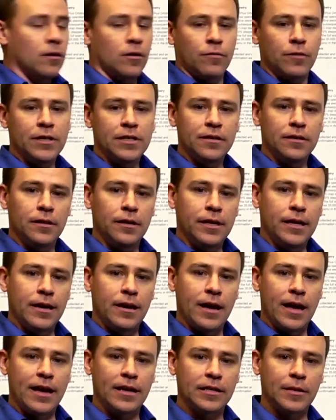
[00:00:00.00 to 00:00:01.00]
Recently,
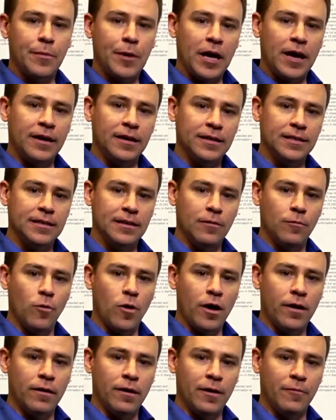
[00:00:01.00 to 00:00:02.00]
antibiotics in
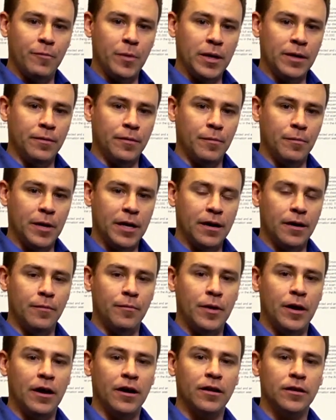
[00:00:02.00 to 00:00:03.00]
water have
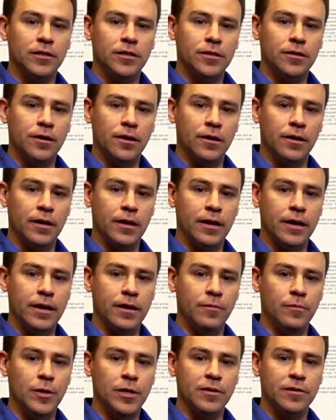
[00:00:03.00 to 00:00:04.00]
become a concern
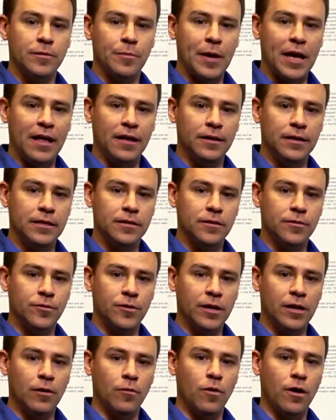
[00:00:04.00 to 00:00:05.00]
in municipalities and
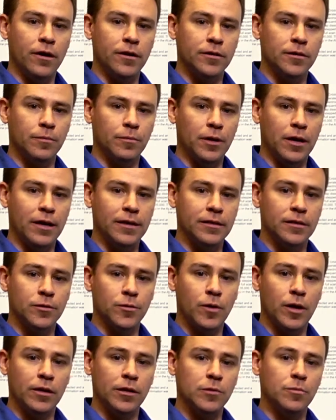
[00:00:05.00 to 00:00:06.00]
drinking water supplies, as
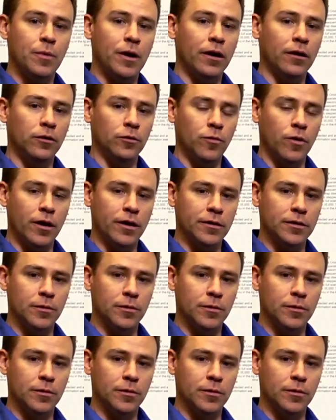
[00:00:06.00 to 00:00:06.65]
well as bottled water